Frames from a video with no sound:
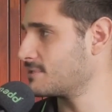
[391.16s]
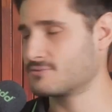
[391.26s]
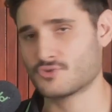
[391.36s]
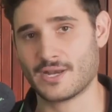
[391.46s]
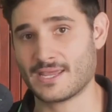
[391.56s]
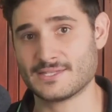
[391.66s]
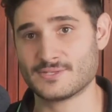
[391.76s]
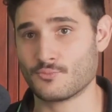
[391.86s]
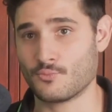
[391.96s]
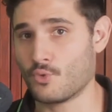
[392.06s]
trying to get
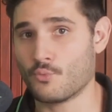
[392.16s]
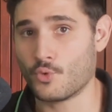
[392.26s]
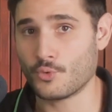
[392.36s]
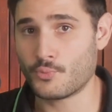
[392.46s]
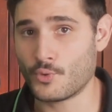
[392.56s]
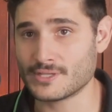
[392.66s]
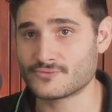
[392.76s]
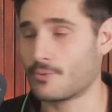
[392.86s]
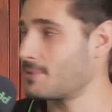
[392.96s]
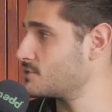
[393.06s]
some reward points
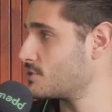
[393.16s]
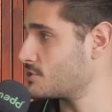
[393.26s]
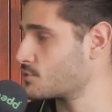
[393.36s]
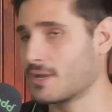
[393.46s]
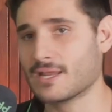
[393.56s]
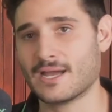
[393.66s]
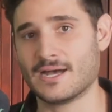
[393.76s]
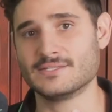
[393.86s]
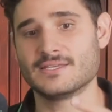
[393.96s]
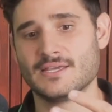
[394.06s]
from each of those credit
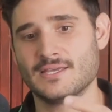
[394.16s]
cards,